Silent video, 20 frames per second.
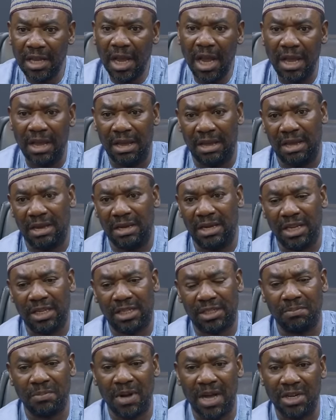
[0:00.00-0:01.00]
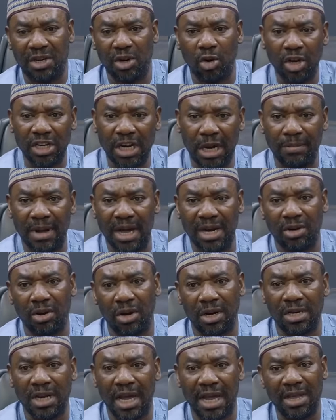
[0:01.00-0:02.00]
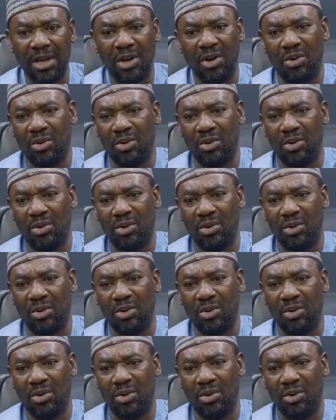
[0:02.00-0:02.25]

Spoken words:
This man, the other man don't die.